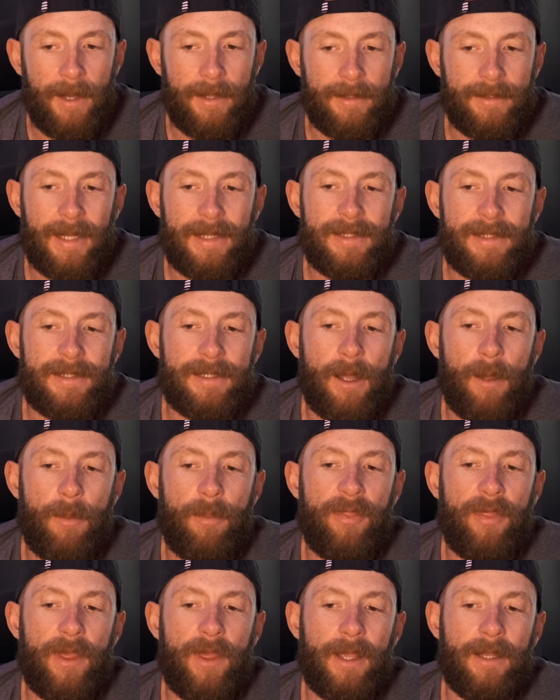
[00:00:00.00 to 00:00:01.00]
That's
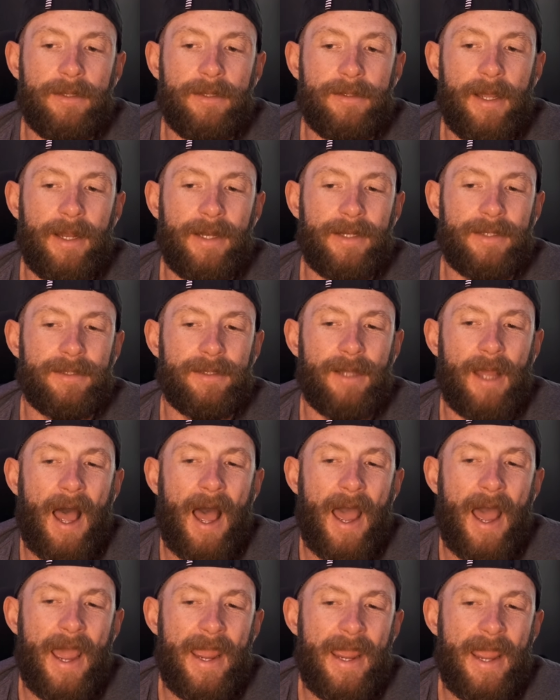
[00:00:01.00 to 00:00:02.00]
something that
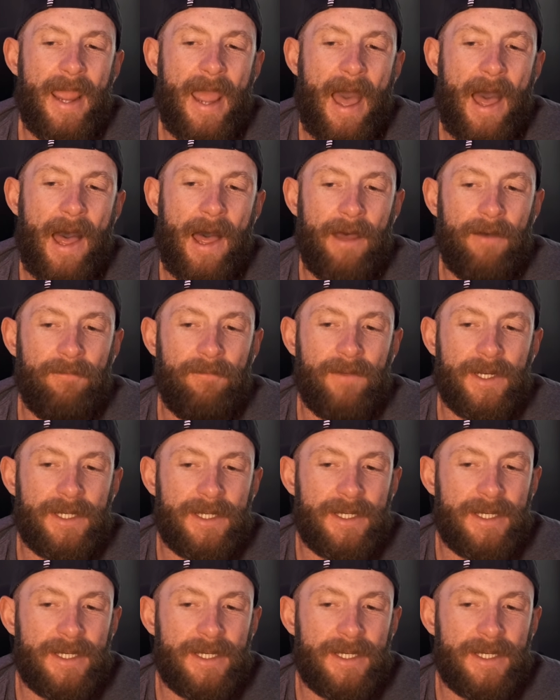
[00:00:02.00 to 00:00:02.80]
I haven't